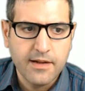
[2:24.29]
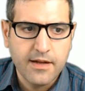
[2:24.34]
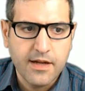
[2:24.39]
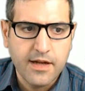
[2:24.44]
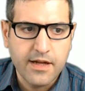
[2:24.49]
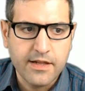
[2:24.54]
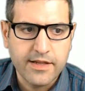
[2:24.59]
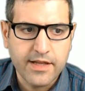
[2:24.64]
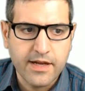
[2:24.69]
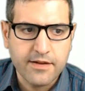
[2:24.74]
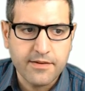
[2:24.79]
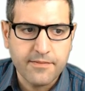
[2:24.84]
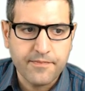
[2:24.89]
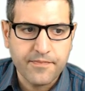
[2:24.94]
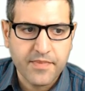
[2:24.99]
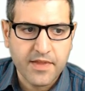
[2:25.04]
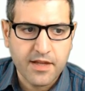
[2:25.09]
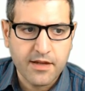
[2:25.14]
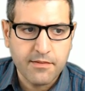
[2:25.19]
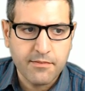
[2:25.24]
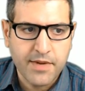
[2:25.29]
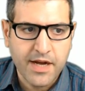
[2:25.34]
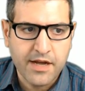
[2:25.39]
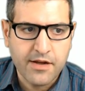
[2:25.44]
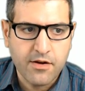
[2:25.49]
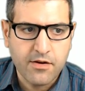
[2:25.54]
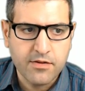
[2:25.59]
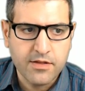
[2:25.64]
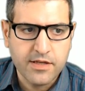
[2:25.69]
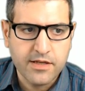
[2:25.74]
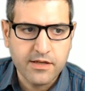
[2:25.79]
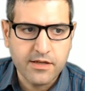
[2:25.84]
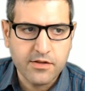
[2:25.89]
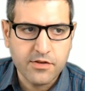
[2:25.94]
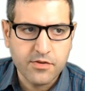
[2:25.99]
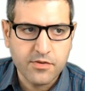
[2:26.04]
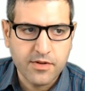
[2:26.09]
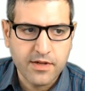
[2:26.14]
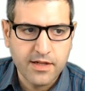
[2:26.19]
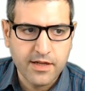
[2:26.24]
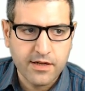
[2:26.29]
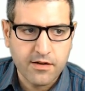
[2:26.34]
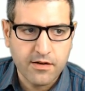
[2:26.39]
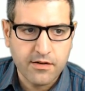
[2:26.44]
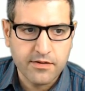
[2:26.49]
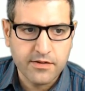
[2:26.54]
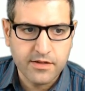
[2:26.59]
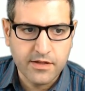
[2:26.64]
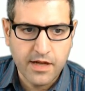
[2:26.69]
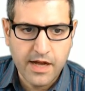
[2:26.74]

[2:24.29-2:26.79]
and then by only you click on